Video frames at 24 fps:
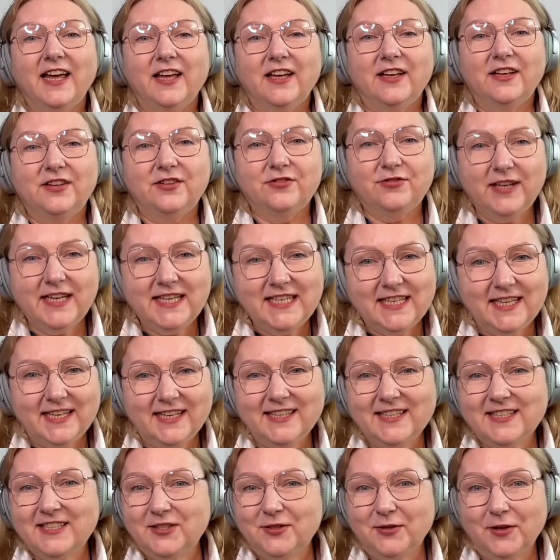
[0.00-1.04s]

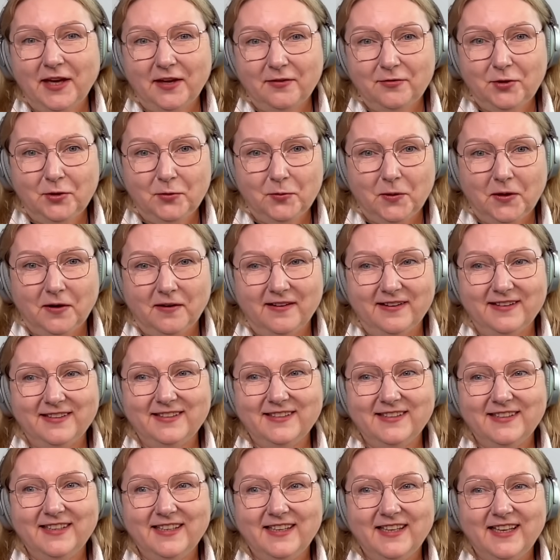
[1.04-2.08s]
Greetings to everyone,
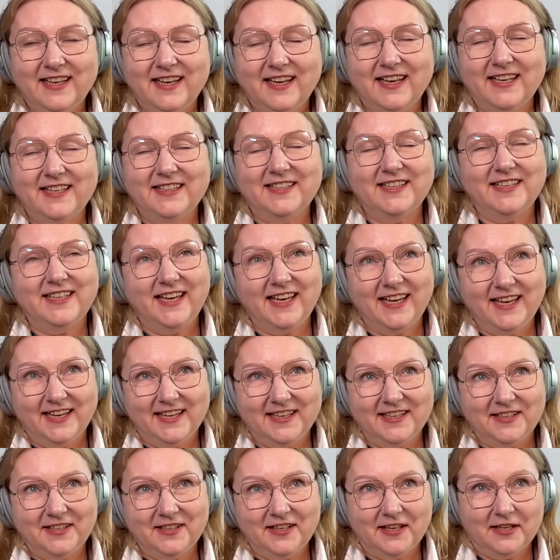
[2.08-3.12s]
and
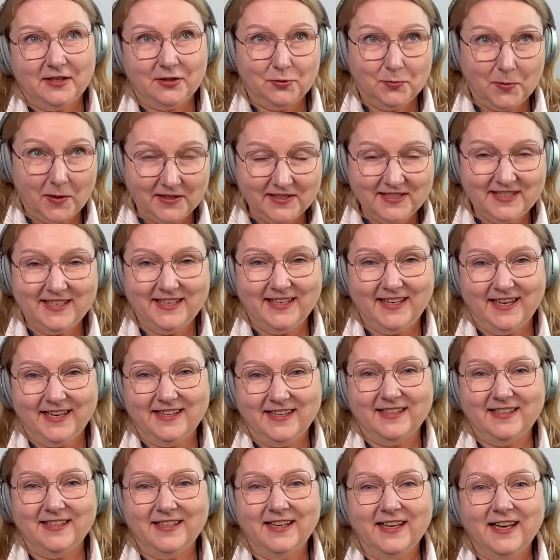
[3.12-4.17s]
again and once
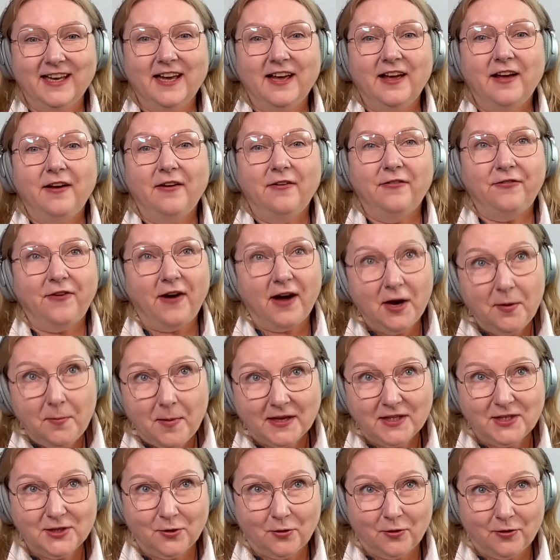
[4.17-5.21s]
again,
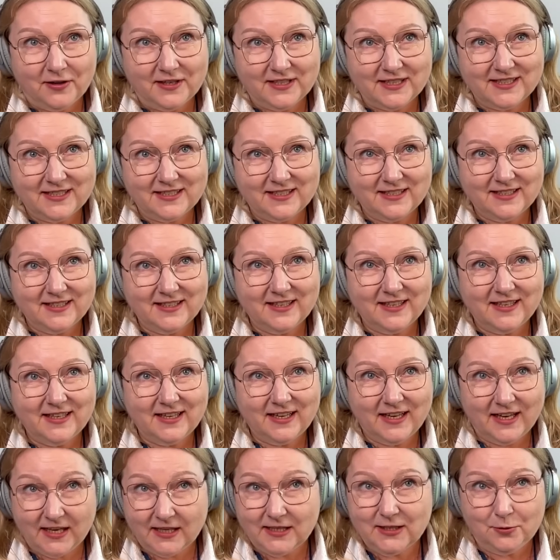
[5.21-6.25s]
Pharma Talks
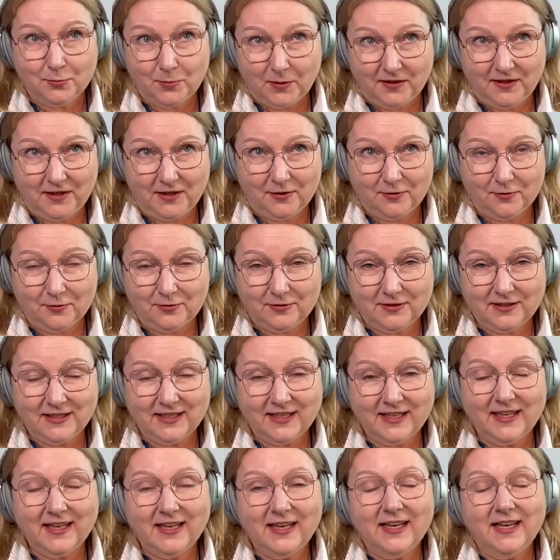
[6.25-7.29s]
is with you.
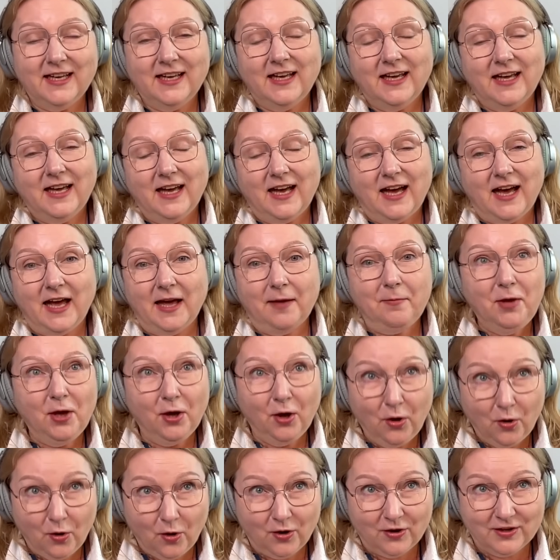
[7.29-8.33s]
I'm your
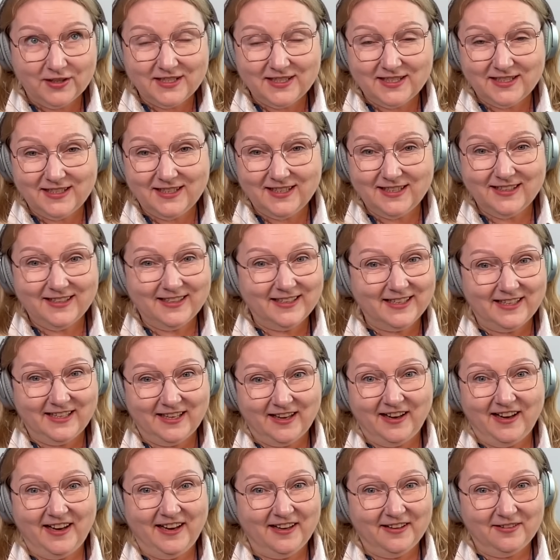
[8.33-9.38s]
host,
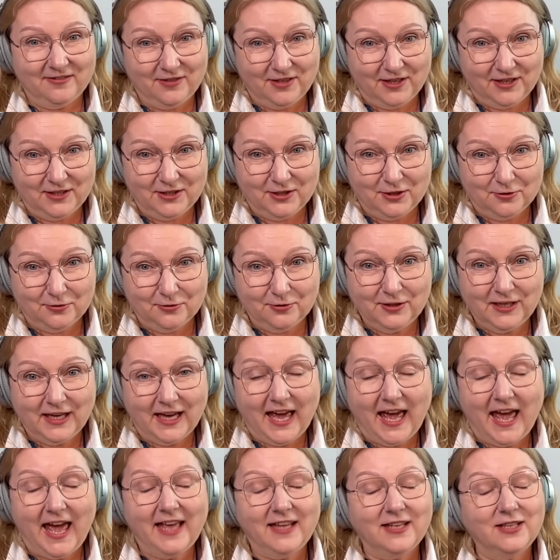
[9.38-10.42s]
Nataliya
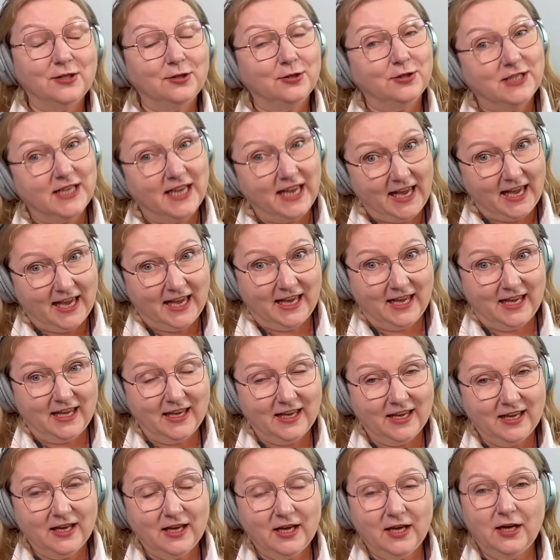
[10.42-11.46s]
and today
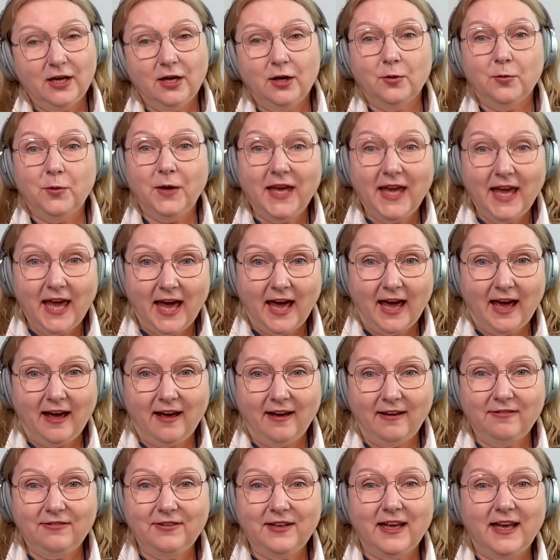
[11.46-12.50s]
we
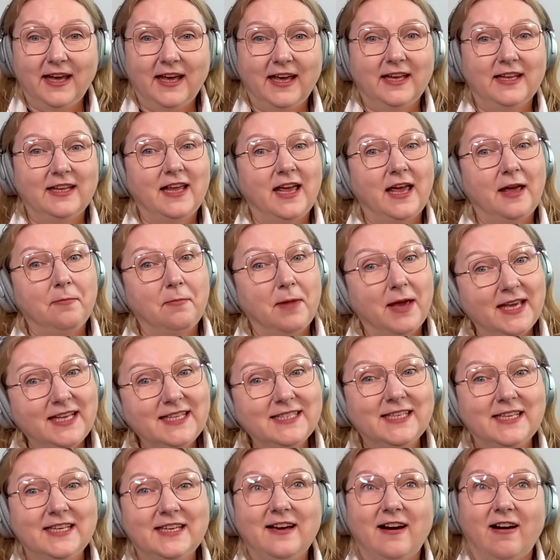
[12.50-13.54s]
have an
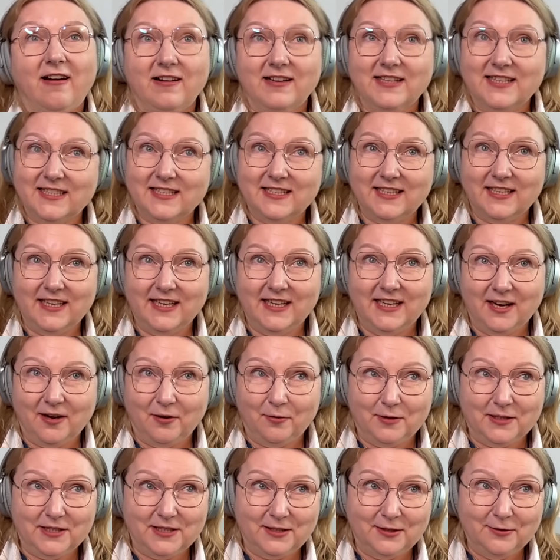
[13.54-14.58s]
amazing guest in
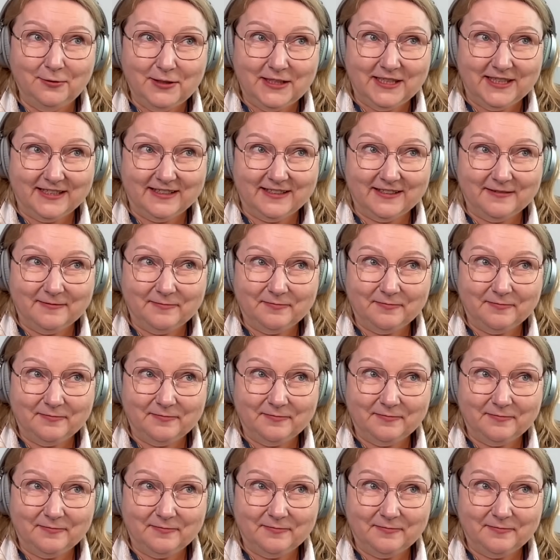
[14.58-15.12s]
our studio,